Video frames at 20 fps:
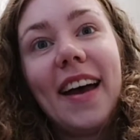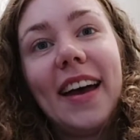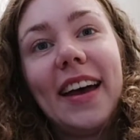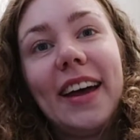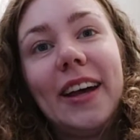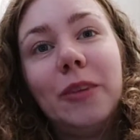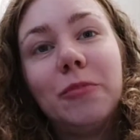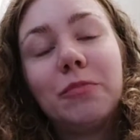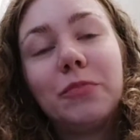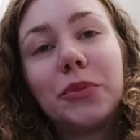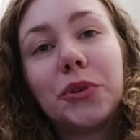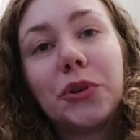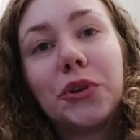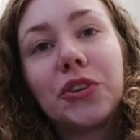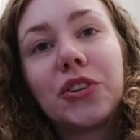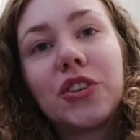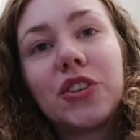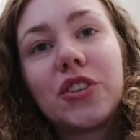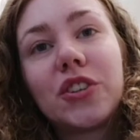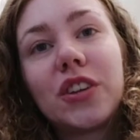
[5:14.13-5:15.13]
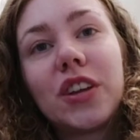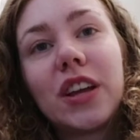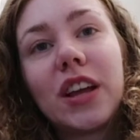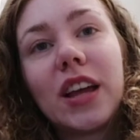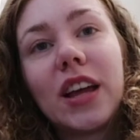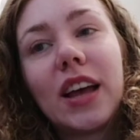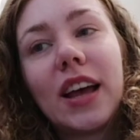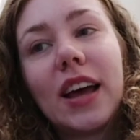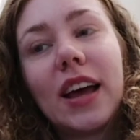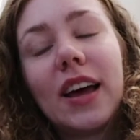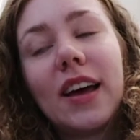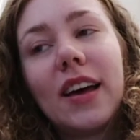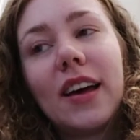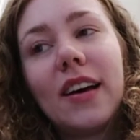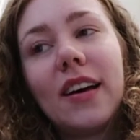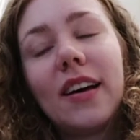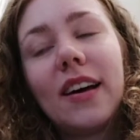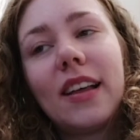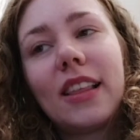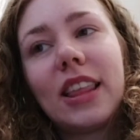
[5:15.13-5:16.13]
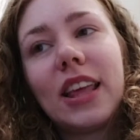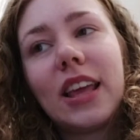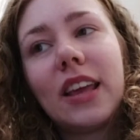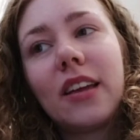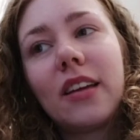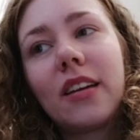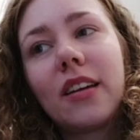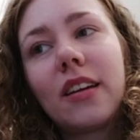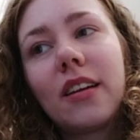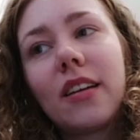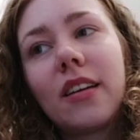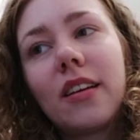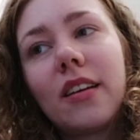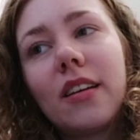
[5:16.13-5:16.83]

But I think